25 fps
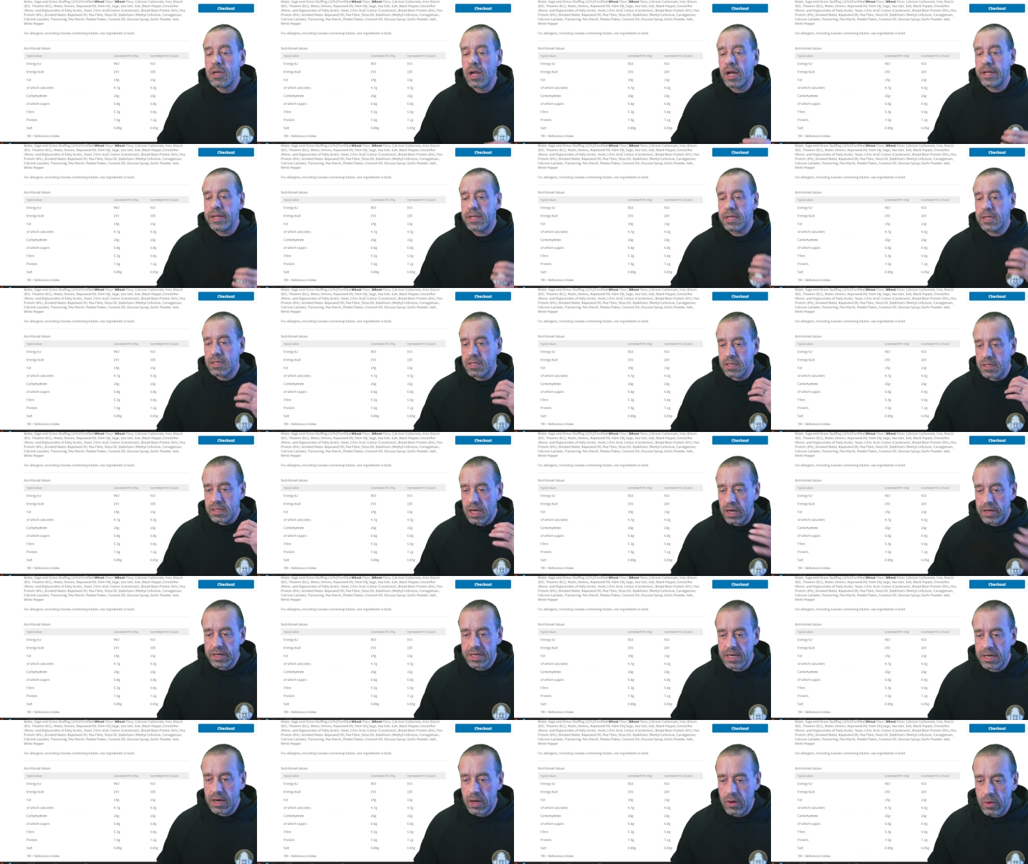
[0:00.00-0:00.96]
like
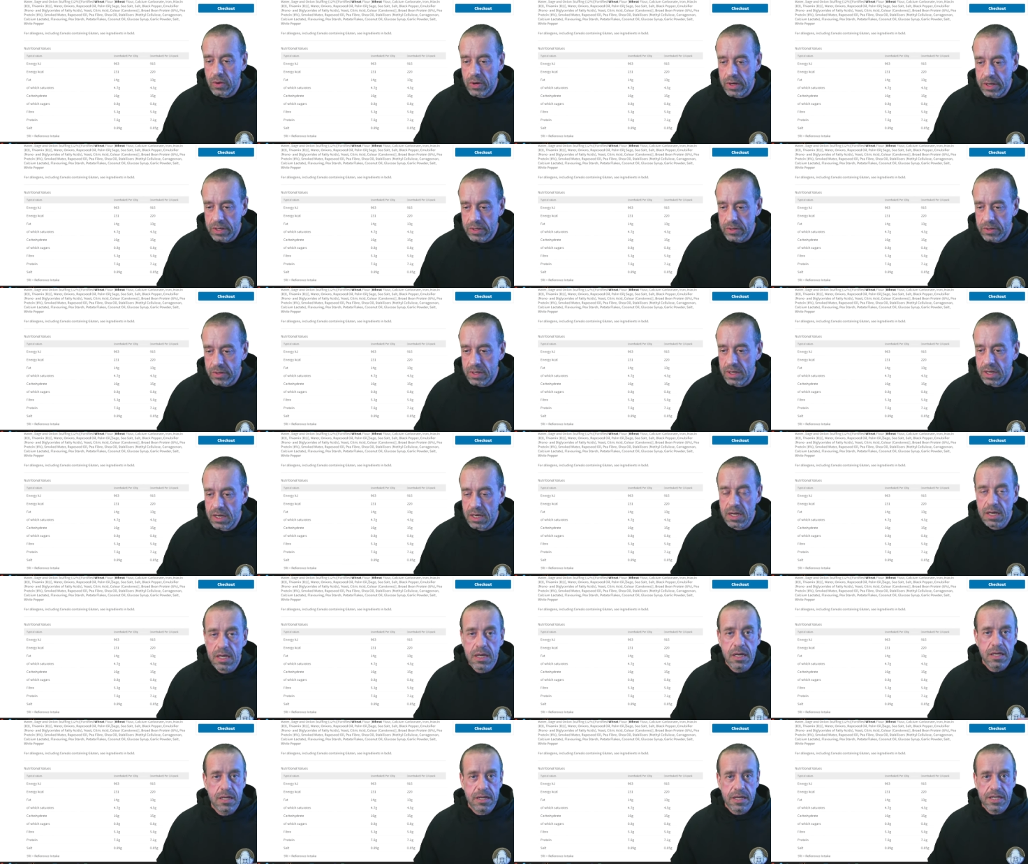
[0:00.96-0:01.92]
coconut oil,
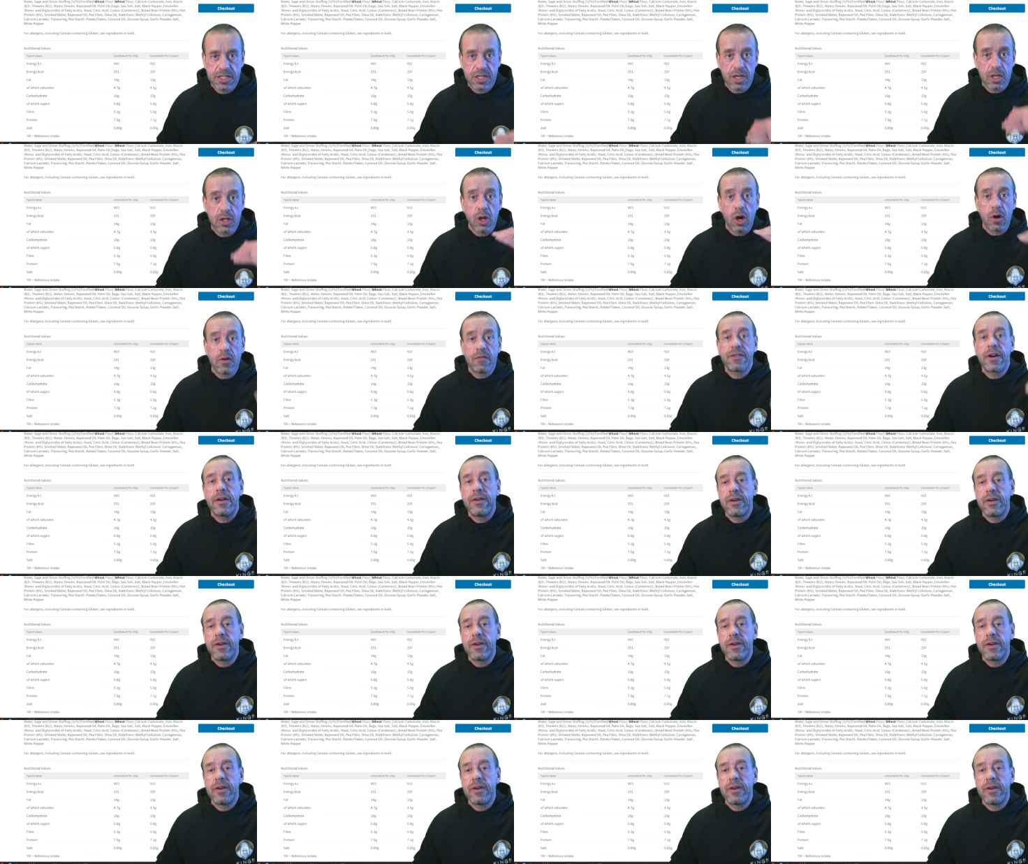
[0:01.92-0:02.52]
you know, it's long,